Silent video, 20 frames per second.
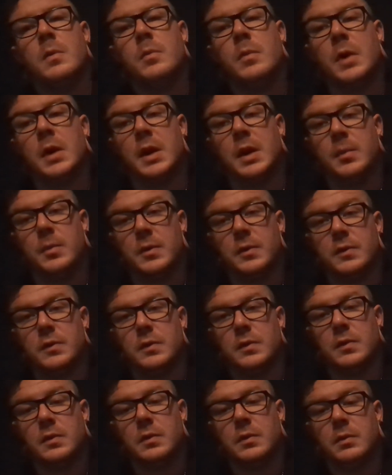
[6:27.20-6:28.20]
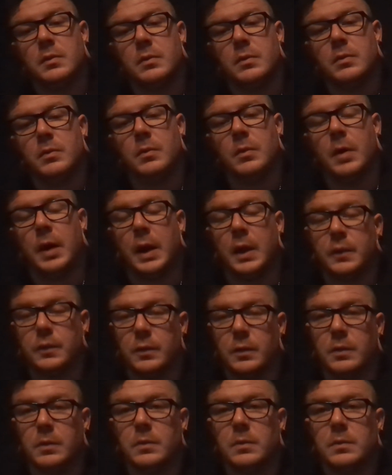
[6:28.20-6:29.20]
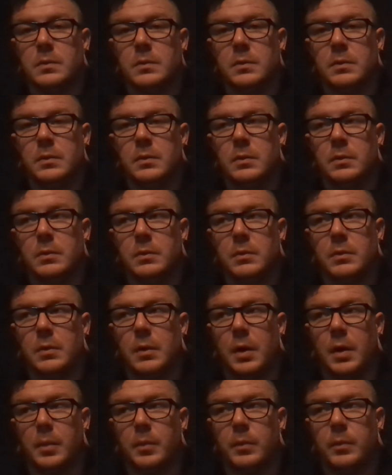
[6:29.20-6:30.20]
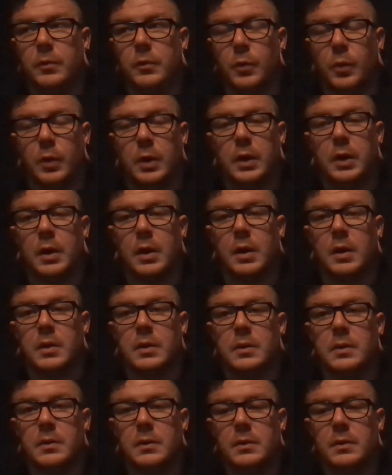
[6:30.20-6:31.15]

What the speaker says: My name is Andrew. I'm 29.